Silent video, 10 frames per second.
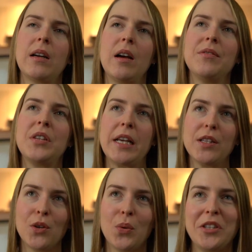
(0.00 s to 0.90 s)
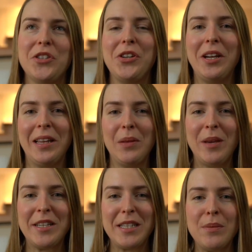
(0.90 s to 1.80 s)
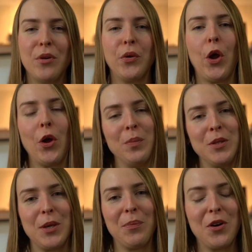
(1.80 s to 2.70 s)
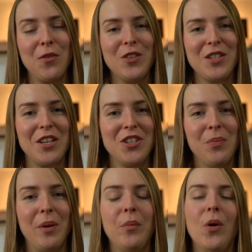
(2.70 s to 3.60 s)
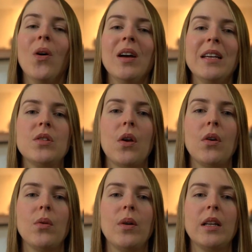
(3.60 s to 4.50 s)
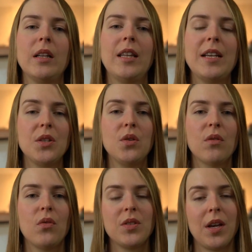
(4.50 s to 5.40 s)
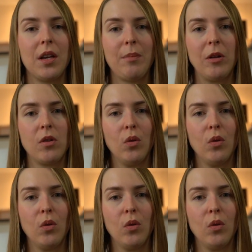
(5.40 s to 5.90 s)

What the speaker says: kind of takes the question a little bit deeper and opens up the conversation a bit more. So let's talk for a second about